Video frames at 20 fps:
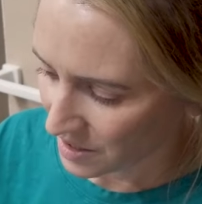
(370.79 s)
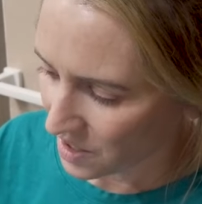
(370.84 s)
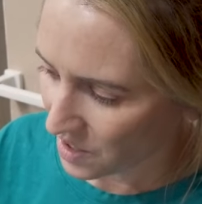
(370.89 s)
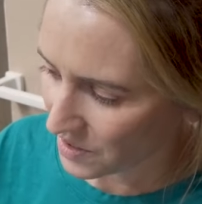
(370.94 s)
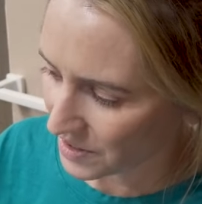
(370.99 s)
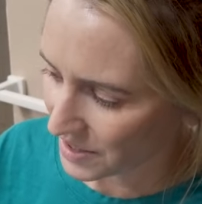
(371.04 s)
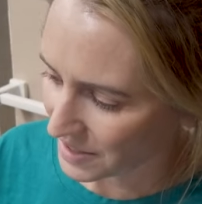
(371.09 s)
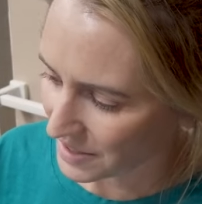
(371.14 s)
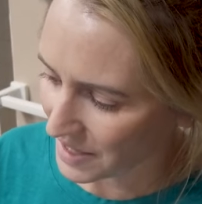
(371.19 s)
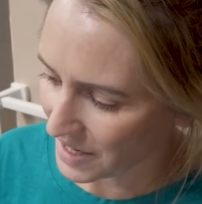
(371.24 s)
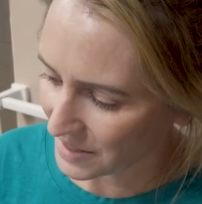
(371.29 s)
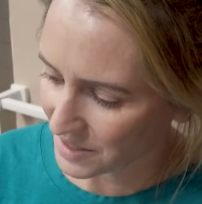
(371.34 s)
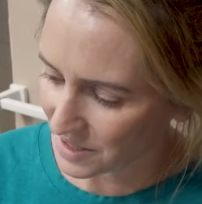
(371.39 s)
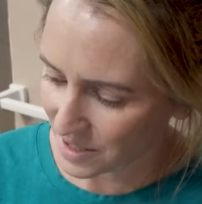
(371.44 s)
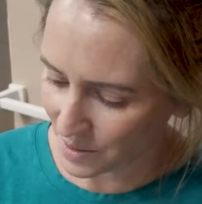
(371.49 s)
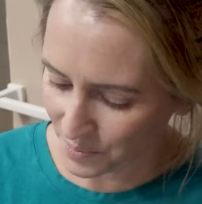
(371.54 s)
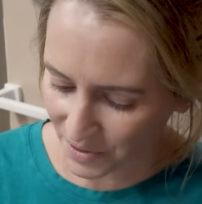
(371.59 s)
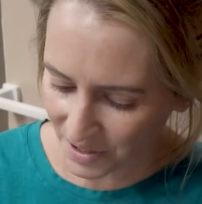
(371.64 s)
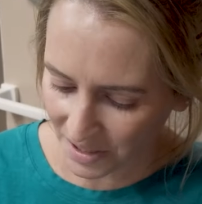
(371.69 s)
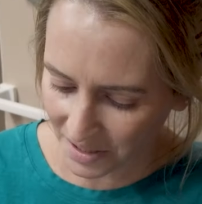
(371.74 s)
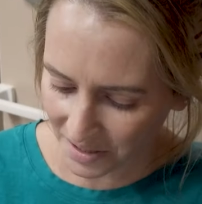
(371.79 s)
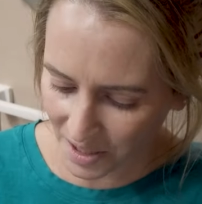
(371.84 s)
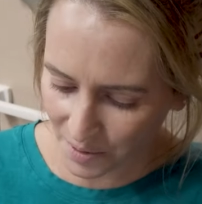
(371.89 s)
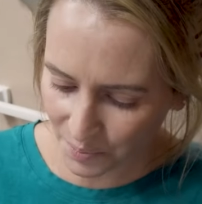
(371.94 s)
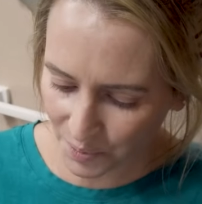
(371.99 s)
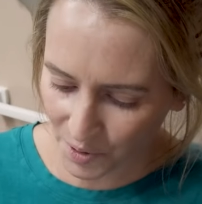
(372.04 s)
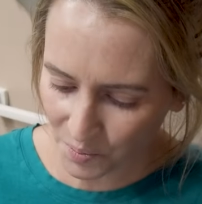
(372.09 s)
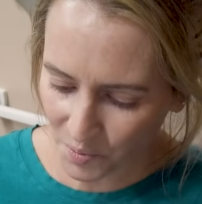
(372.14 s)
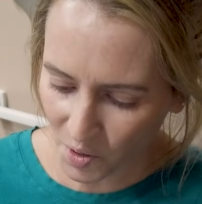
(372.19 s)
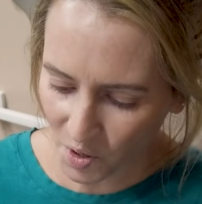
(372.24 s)
Okay, next up, I got a
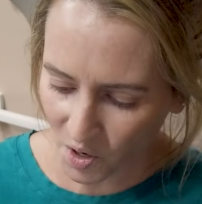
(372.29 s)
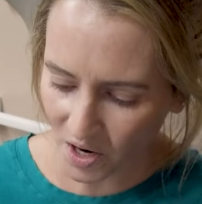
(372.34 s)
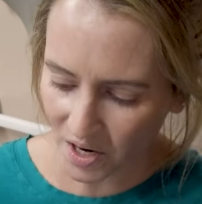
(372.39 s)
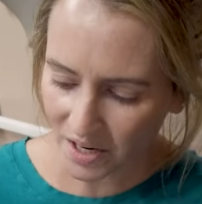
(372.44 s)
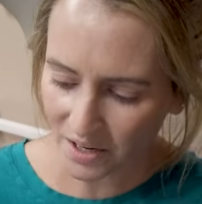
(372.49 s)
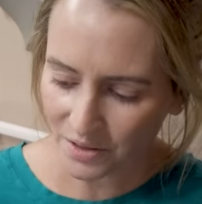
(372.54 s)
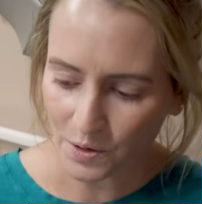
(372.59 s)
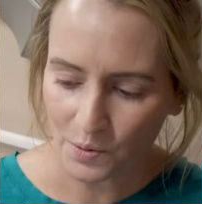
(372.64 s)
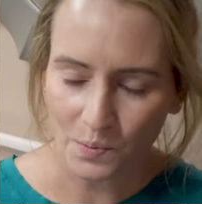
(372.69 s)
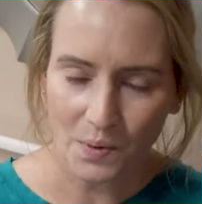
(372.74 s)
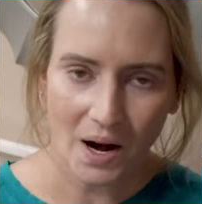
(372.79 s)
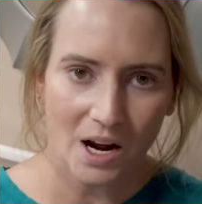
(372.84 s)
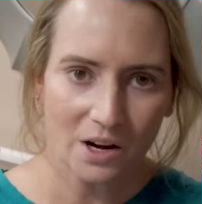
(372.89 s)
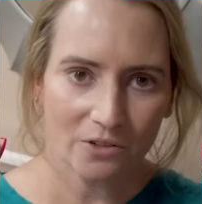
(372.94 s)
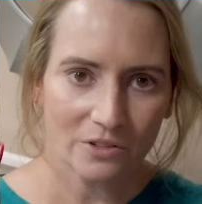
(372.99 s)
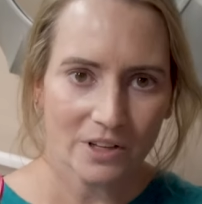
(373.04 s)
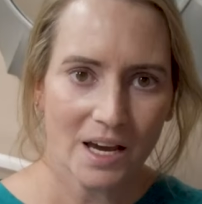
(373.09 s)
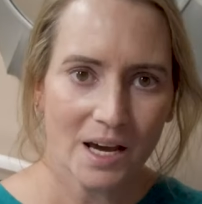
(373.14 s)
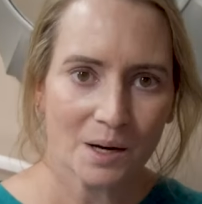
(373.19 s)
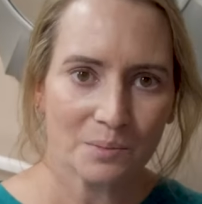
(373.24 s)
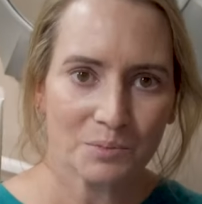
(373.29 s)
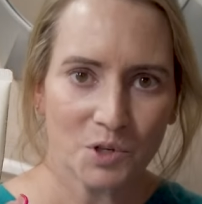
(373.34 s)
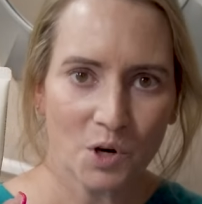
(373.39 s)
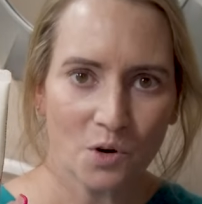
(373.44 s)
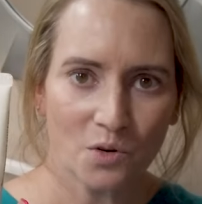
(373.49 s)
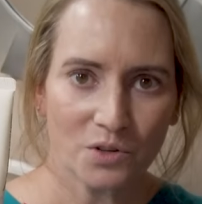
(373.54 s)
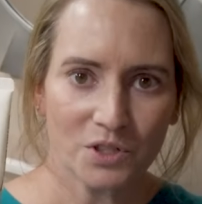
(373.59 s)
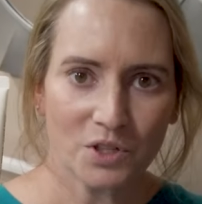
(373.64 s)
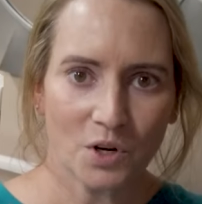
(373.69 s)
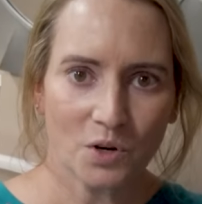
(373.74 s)
couple more. The Round Lab
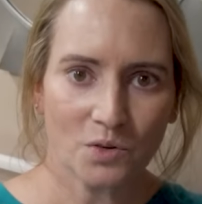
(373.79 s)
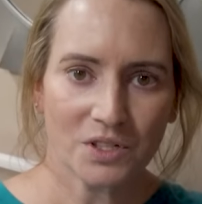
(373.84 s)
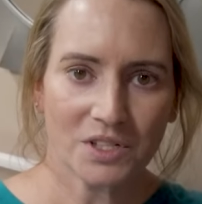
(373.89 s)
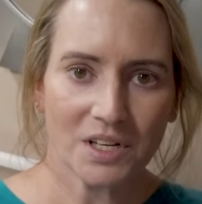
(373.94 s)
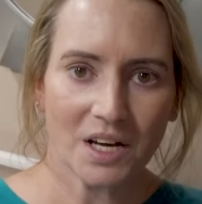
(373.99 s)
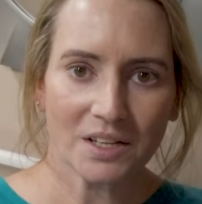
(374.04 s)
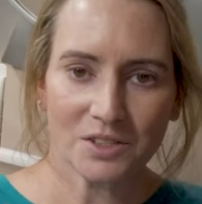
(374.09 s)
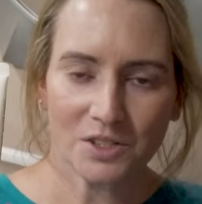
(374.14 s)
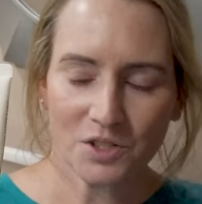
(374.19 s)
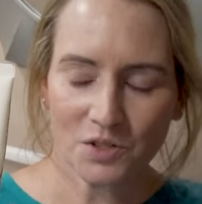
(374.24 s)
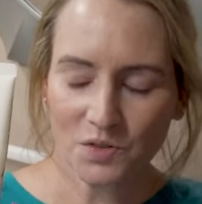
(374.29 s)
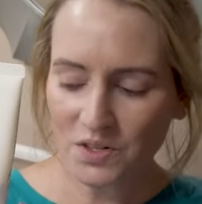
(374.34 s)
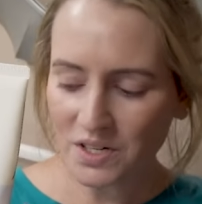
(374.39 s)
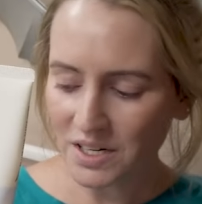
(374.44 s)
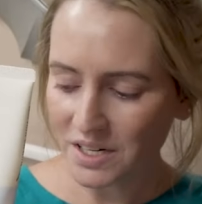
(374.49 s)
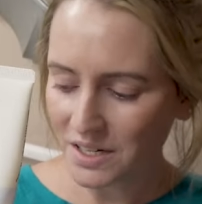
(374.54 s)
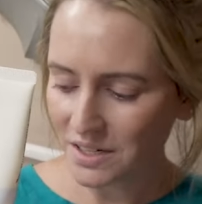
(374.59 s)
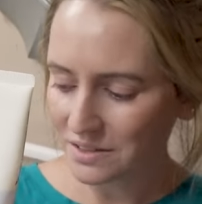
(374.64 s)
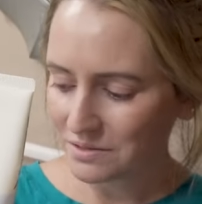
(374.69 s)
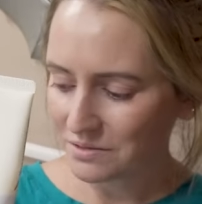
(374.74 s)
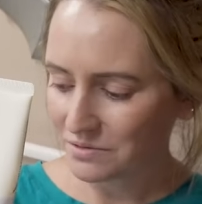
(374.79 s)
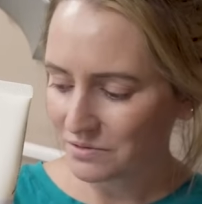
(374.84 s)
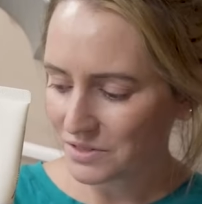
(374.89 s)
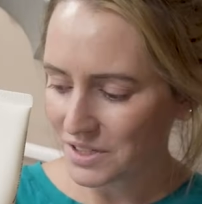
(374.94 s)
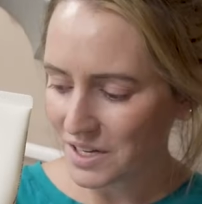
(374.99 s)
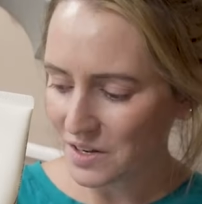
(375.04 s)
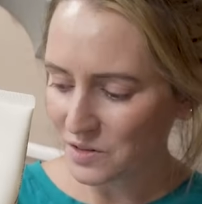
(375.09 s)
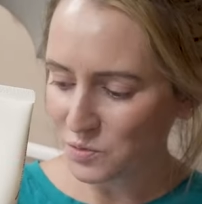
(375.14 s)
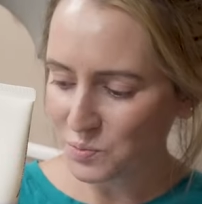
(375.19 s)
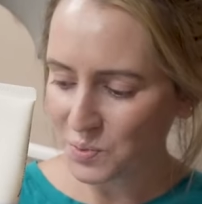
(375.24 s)
Dokdo Sunscreen,
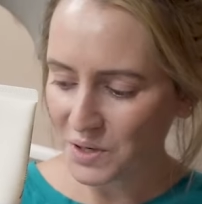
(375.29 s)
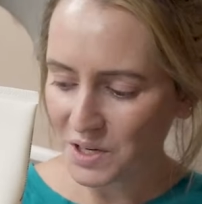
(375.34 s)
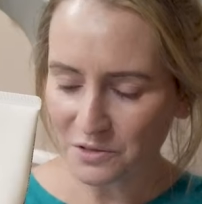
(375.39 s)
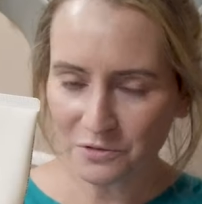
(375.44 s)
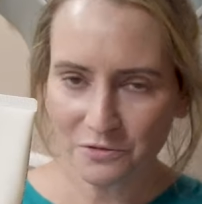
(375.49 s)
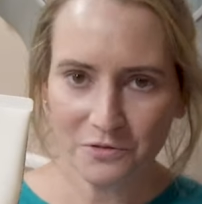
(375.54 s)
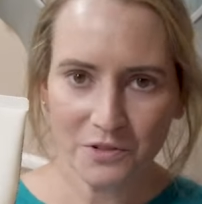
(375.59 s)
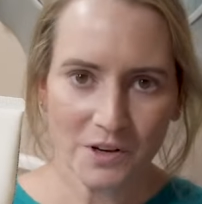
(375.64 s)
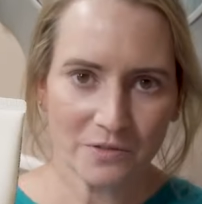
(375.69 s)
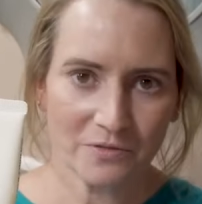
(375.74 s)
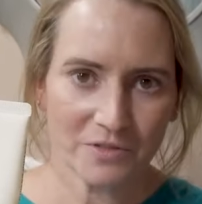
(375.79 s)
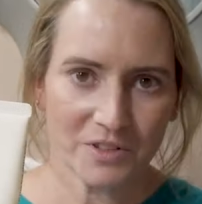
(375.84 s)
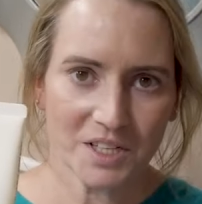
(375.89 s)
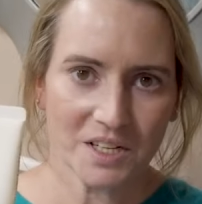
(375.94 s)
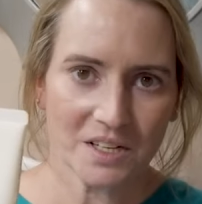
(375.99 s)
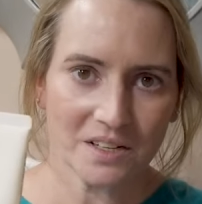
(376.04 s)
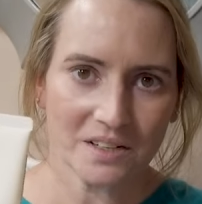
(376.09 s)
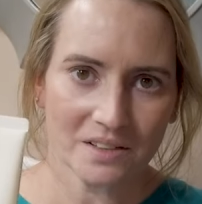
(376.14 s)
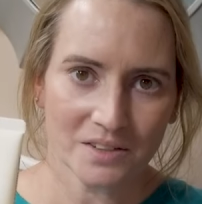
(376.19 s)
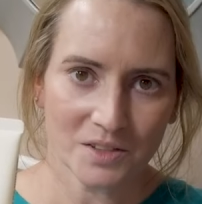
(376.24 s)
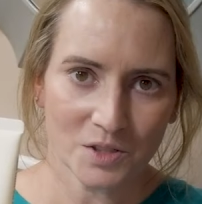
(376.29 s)
SPF 50.